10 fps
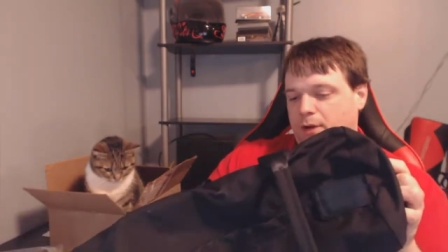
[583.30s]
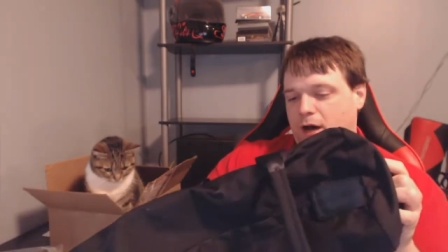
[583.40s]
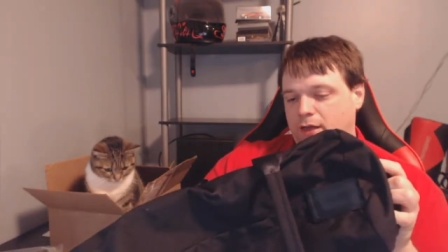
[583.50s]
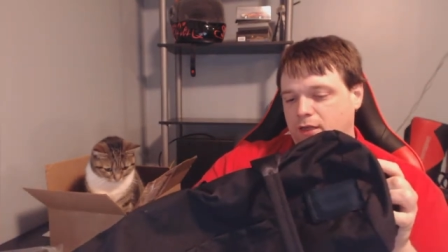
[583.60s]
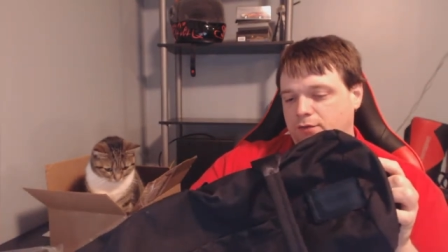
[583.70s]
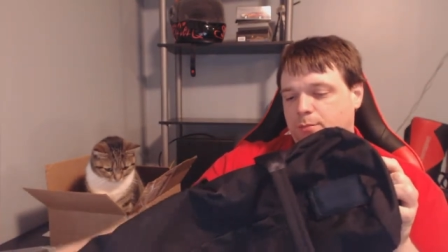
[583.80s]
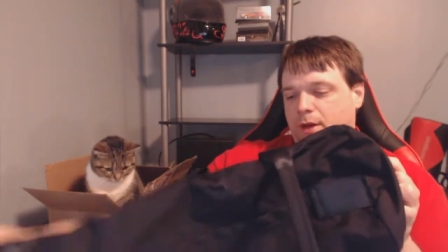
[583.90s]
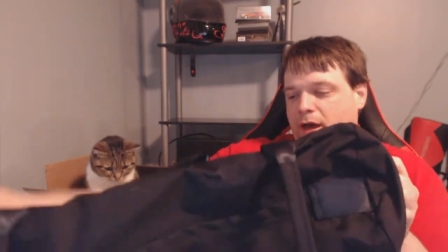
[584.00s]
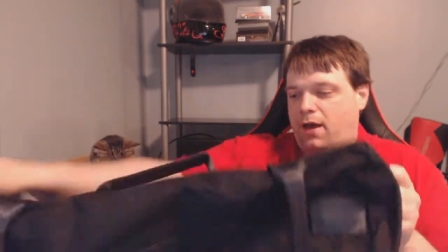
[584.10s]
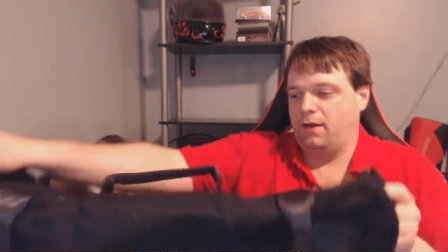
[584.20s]
body of the
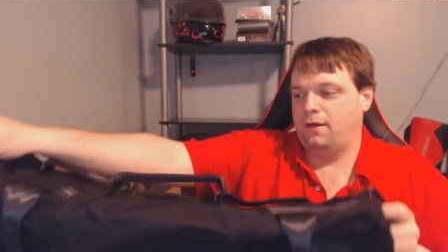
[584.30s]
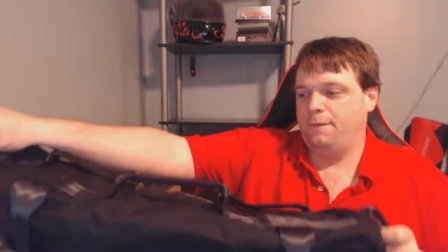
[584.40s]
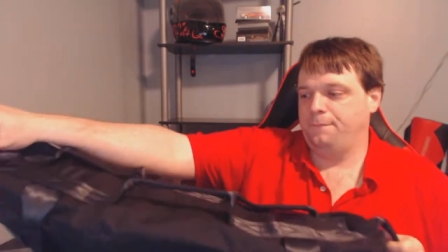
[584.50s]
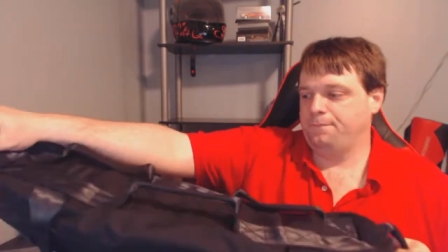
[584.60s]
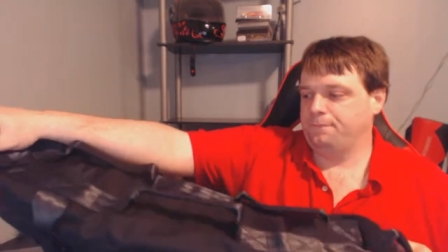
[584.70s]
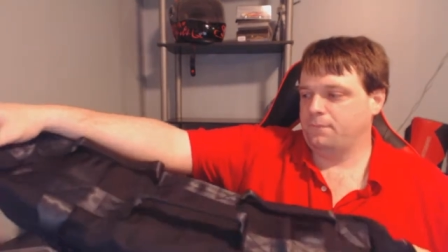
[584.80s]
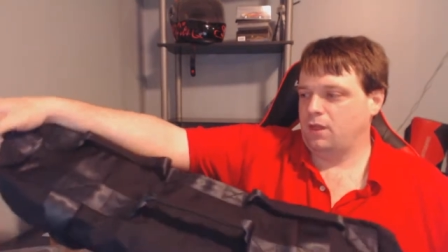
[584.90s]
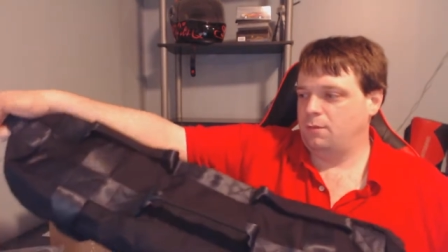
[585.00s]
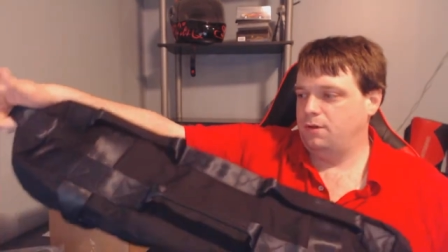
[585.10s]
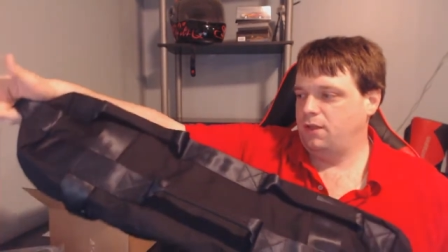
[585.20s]
bag.
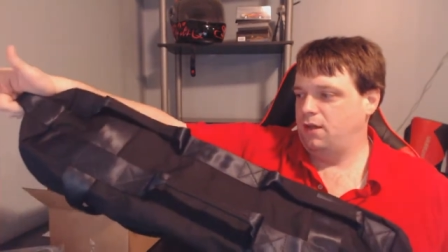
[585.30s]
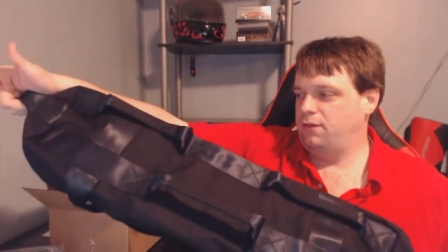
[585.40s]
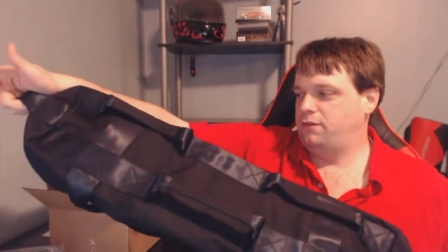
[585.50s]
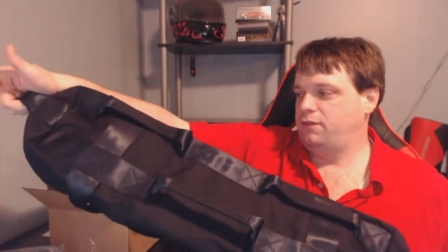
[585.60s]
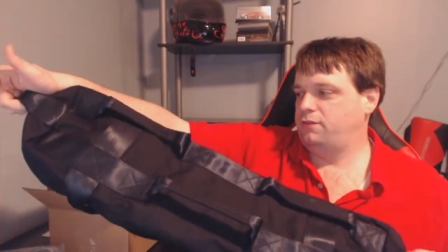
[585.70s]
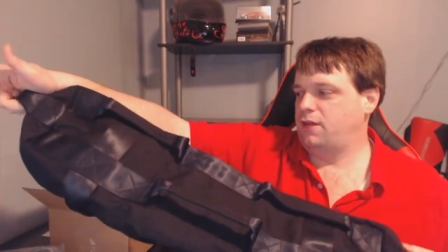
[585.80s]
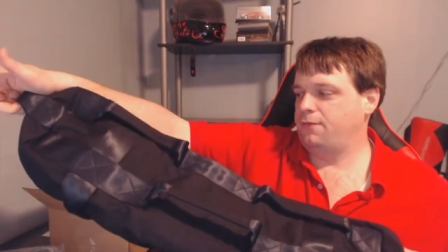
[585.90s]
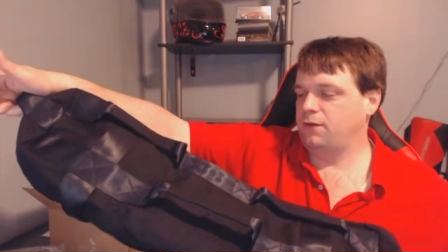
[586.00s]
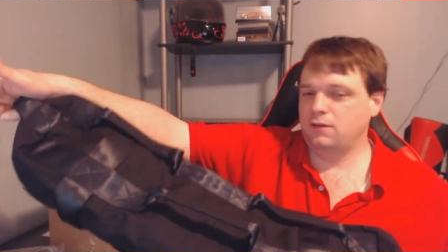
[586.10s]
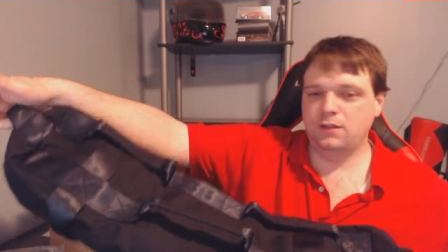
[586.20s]
But yeah, this is
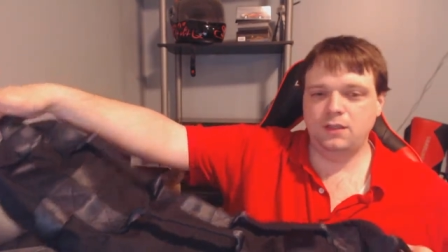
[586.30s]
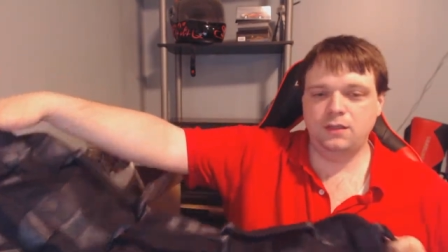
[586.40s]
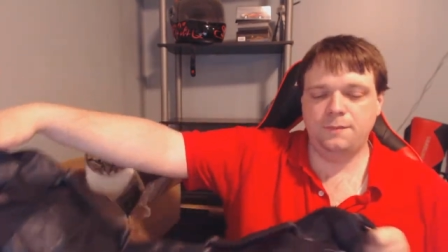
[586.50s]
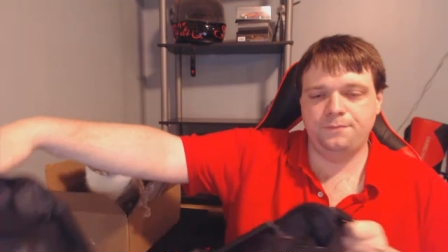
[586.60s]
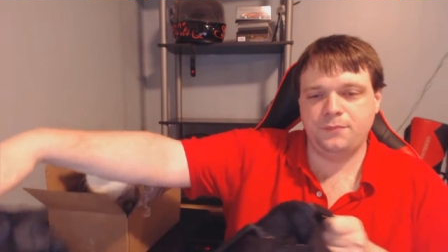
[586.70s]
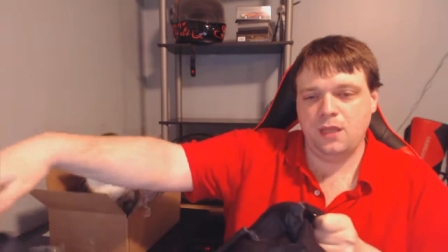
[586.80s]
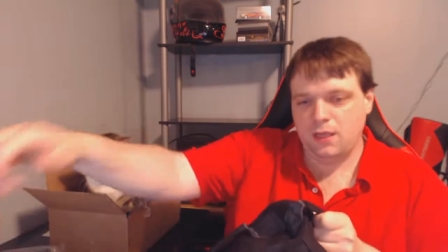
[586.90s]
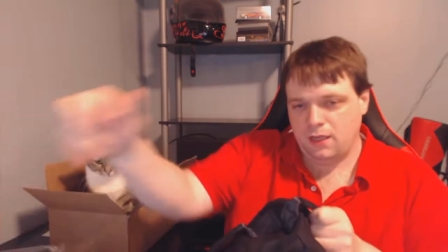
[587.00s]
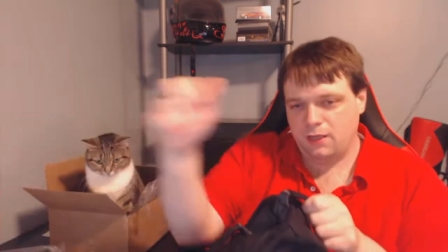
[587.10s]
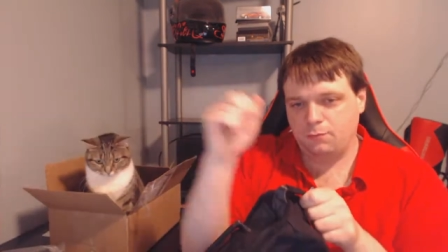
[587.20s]
definitely,
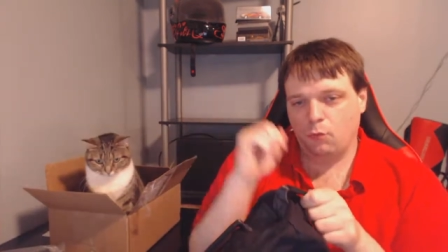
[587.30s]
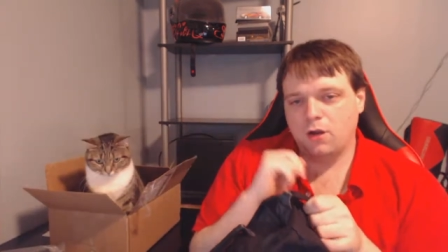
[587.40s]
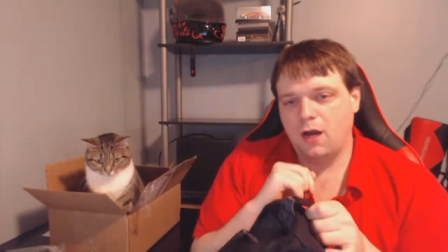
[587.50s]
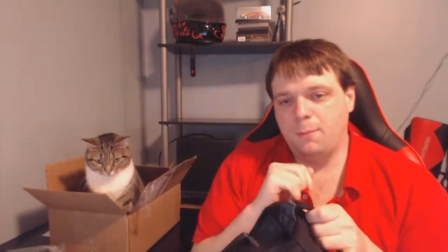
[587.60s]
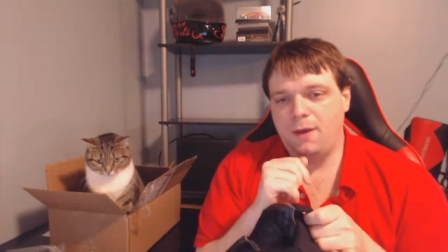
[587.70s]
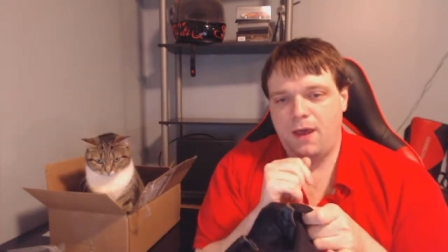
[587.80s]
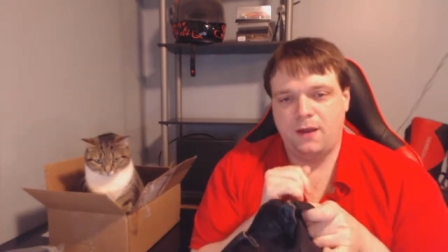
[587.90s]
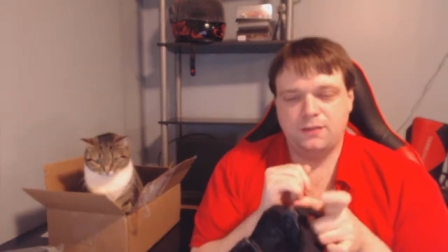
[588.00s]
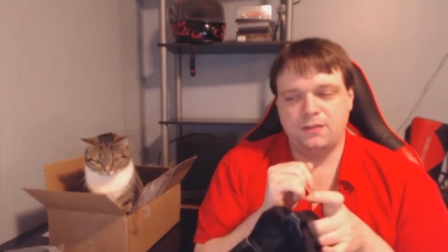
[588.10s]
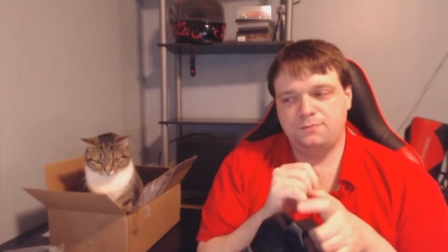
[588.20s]
it's more
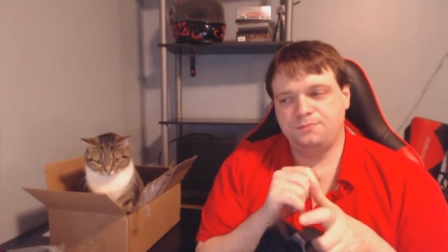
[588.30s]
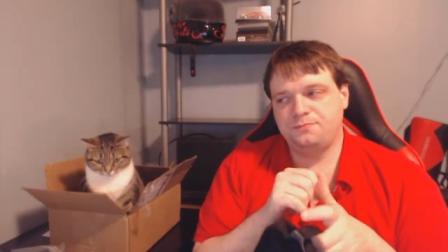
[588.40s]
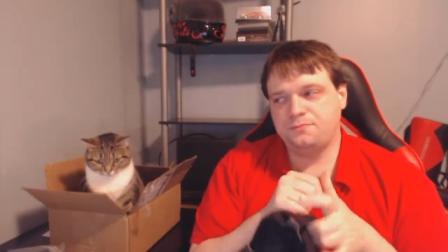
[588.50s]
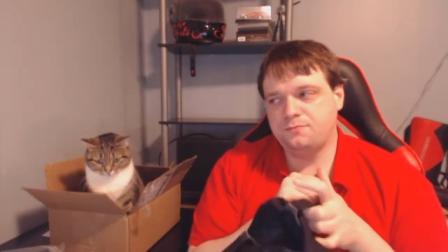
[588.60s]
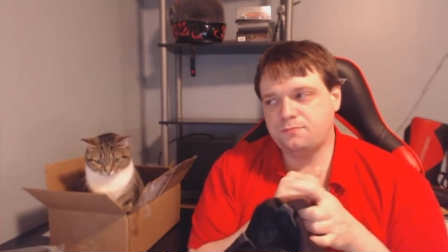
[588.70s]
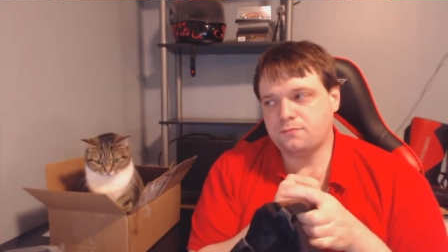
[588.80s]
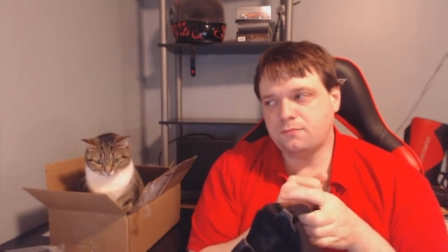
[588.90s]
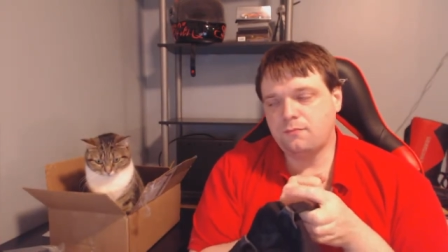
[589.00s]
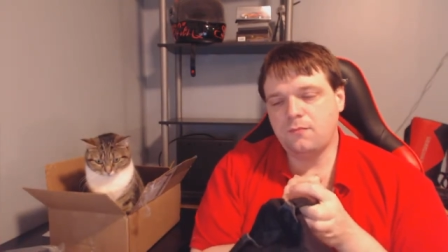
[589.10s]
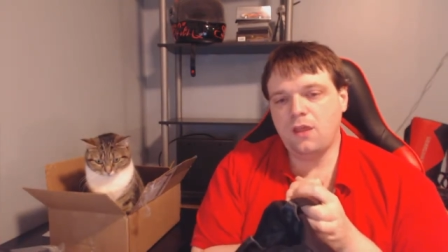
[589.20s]
compact
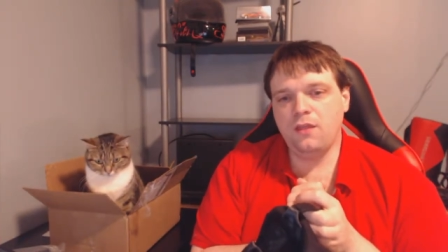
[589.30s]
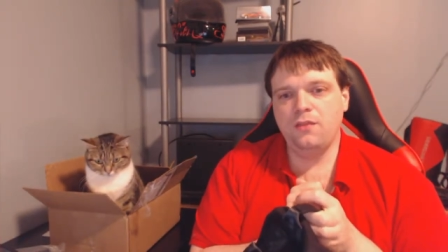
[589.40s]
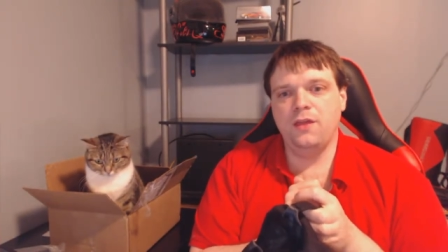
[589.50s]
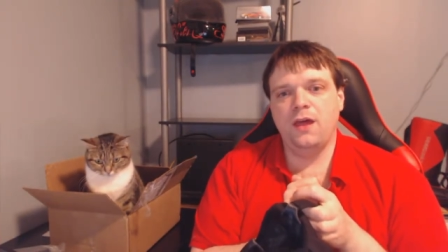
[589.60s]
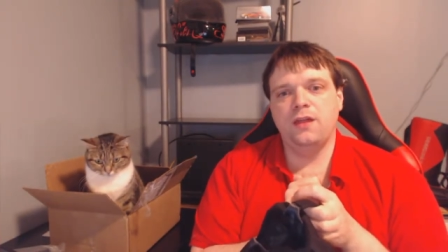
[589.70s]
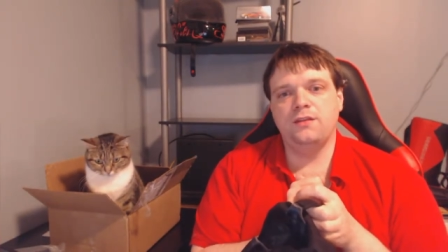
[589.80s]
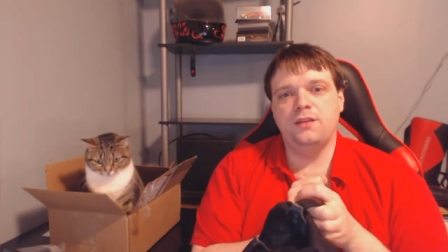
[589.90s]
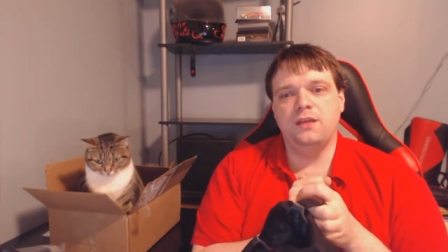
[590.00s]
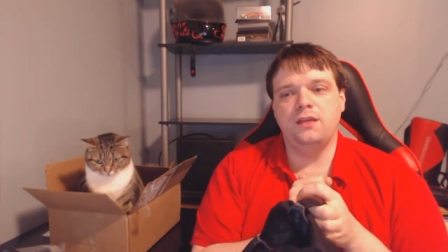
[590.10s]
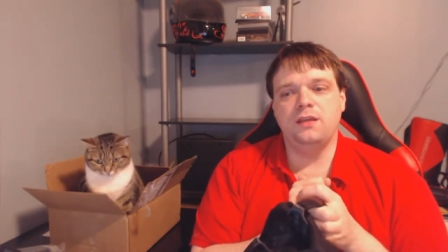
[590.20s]

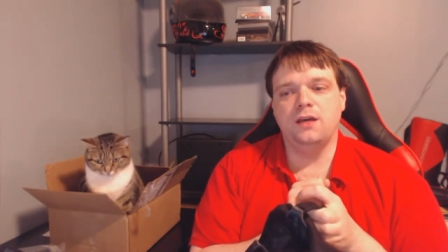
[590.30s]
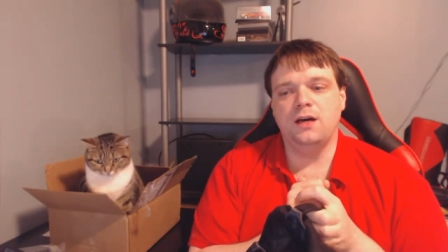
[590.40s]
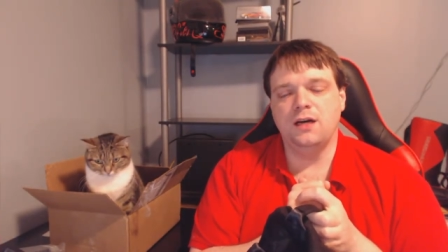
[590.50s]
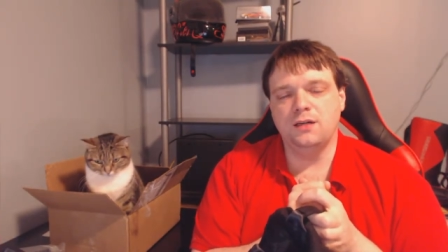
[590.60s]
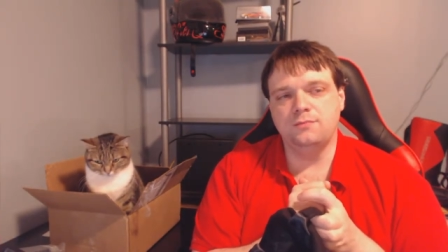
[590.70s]
than the